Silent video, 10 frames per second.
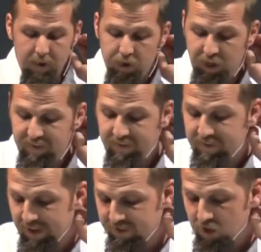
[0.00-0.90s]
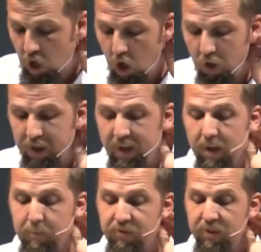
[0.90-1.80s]
Jesus is calling
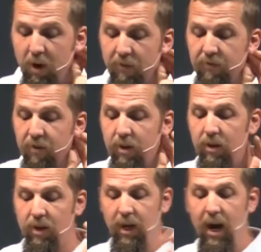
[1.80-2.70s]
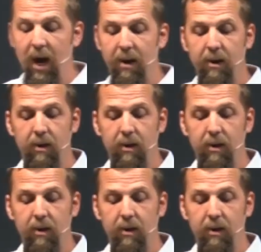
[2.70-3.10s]
himself God.